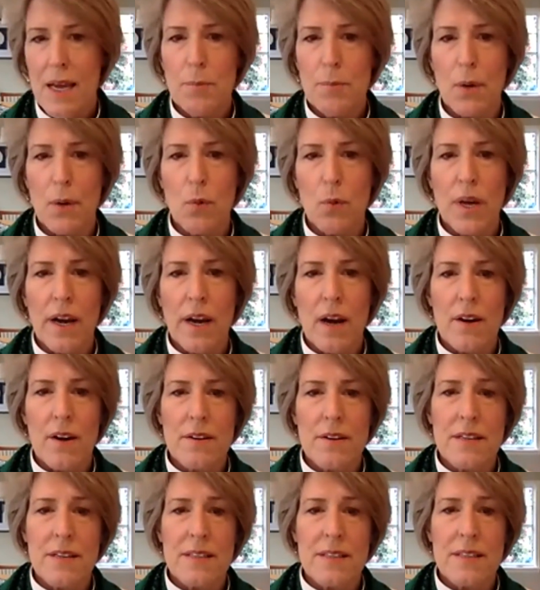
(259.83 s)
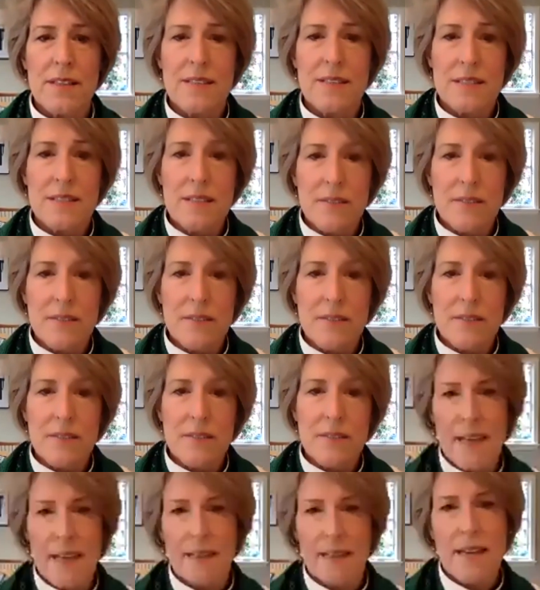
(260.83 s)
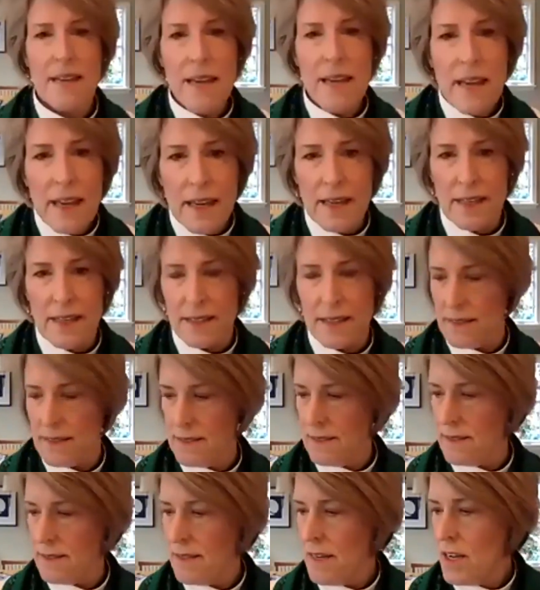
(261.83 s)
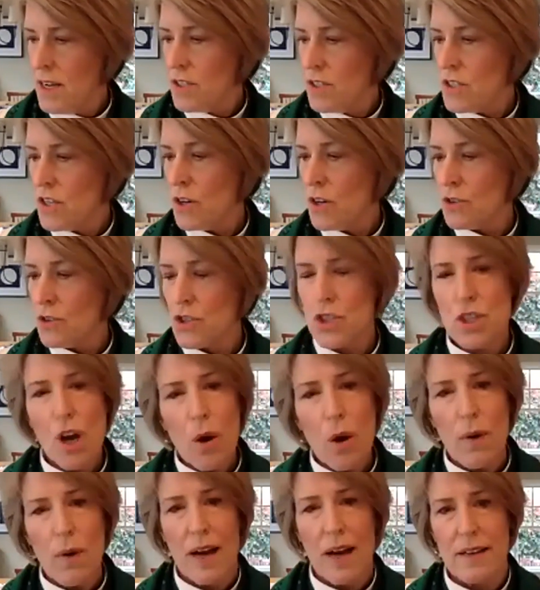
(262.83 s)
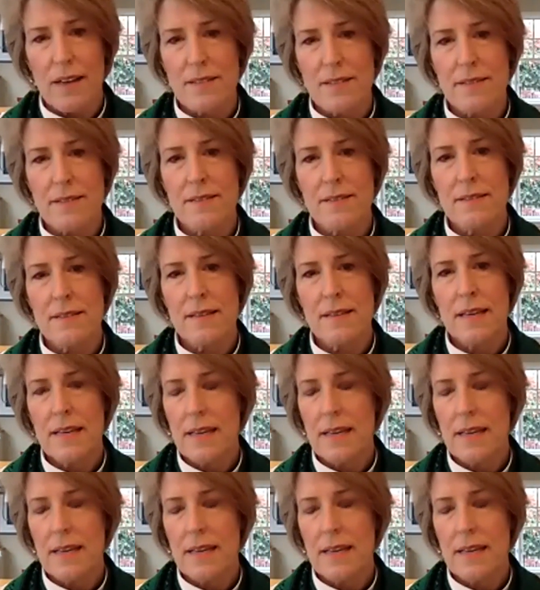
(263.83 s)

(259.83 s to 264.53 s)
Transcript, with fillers: But what our nativity set kings don't show us